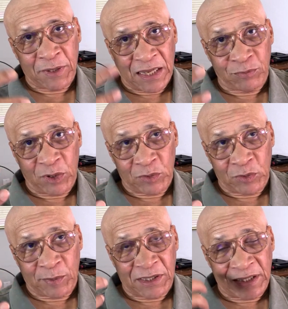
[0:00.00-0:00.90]
but that's because
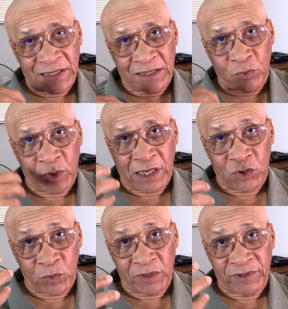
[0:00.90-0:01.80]
basically
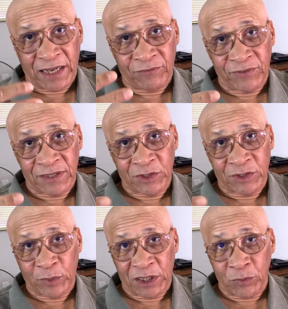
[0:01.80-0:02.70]
intuitively I feel
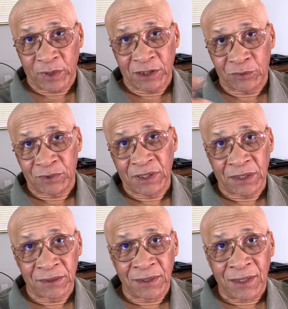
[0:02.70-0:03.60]
that's what he wanted to say.